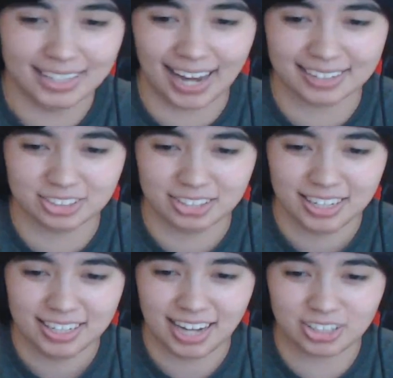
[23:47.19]
I
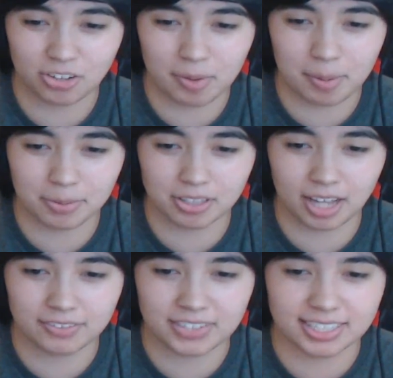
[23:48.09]
I don't remember a
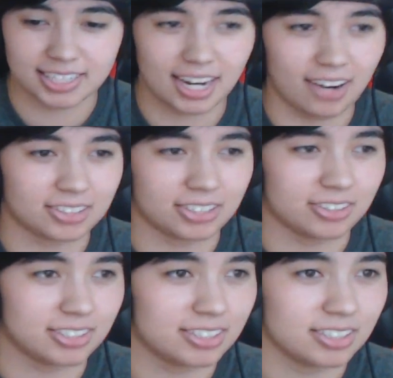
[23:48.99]
lot of DC characters.